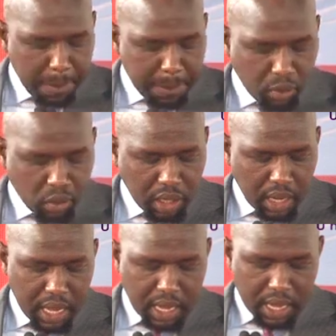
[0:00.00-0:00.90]
between
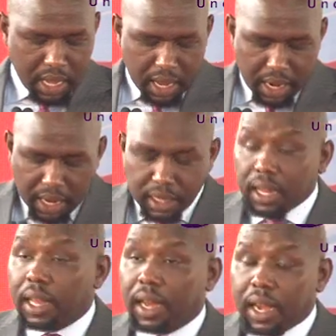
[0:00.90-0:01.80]
Kenya and 8
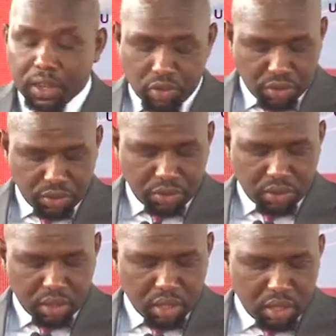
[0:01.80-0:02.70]
other countries